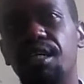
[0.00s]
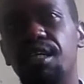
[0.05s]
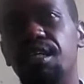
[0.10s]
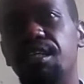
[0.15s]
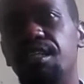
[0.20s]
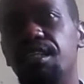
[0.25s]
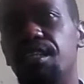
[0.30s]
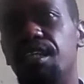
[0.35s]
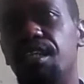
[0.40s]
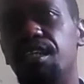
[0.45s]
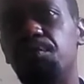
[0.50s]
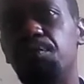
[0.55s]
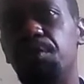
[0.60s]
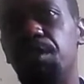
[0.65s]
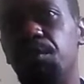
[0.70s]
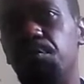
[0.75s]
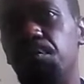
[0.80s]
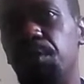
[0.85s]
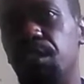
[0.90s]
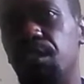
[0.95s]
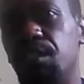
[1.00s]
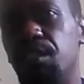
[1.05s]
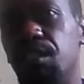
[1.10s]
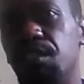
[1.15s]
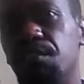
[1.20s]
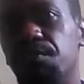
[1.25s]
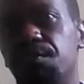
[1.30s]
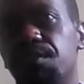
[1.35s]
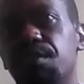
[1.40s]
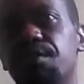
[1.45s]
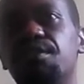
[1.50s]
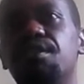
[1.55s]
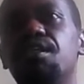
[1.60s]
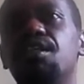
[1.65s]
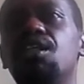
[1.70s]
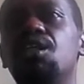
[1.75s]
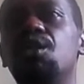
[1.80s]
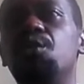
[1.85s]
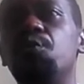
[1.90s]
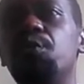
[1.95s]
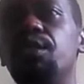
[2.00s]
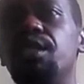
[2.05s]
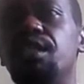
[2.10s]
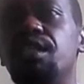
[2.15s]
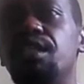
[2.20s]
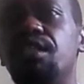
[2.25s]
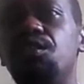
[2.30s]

In that perspective, we need